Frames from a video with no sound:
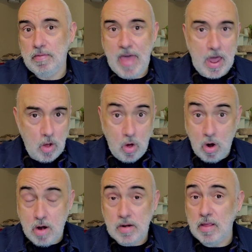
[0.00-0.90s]
that
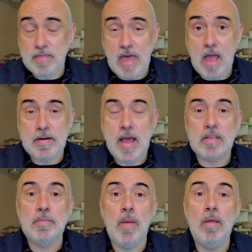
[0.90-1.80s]
hard that
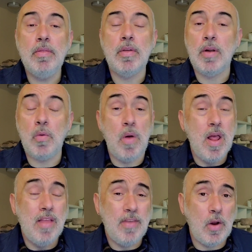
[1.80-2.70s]
next month. They
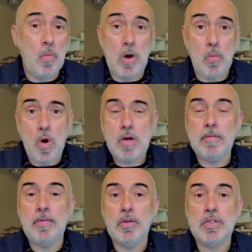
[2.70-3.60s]
don't want to work
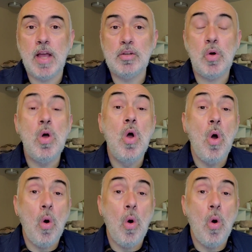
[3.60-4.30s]
a full schedule.